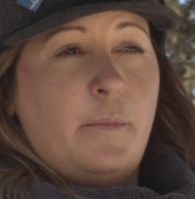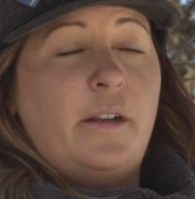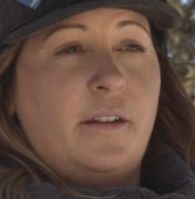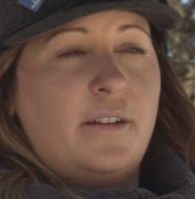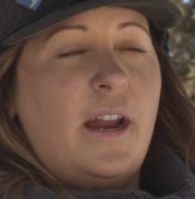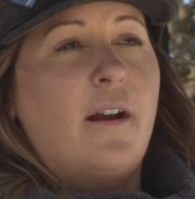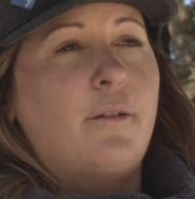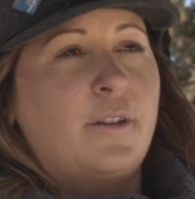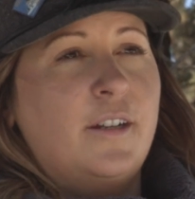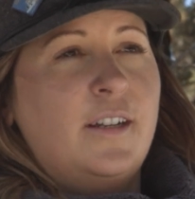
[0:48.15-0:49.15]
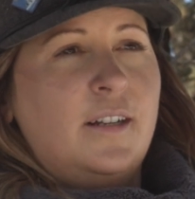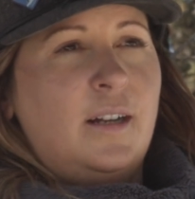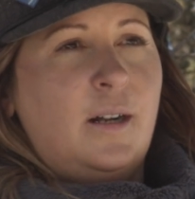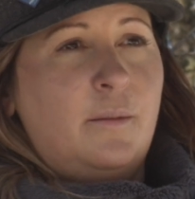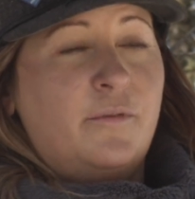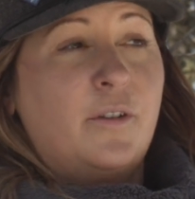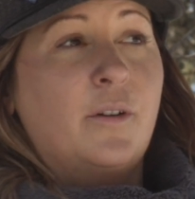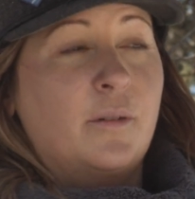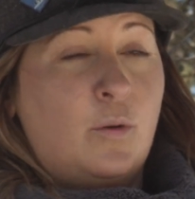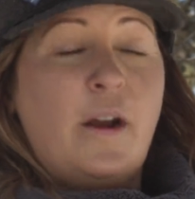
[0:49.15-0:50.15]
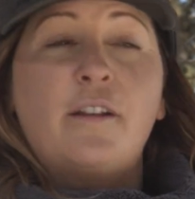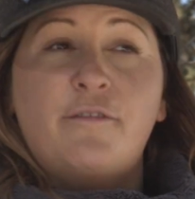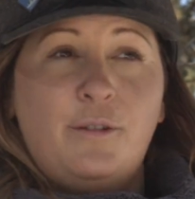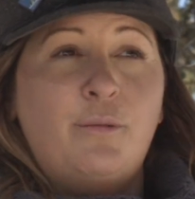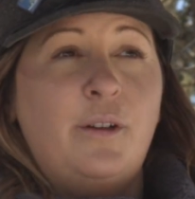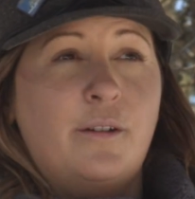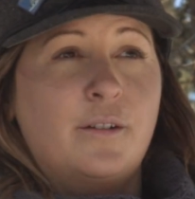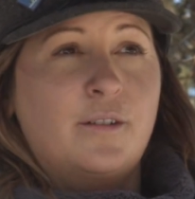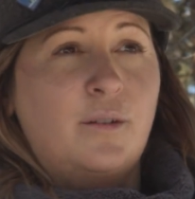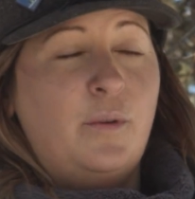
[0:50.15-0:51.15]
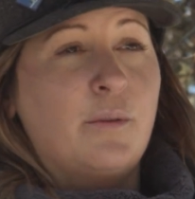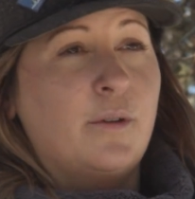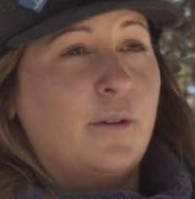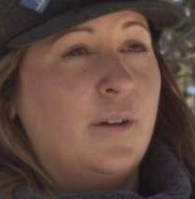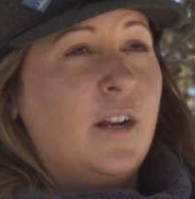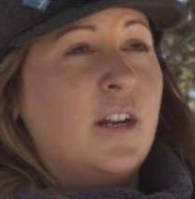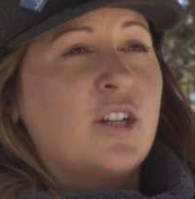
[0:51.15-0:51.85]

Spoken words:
woman in town for quite a few years. So we were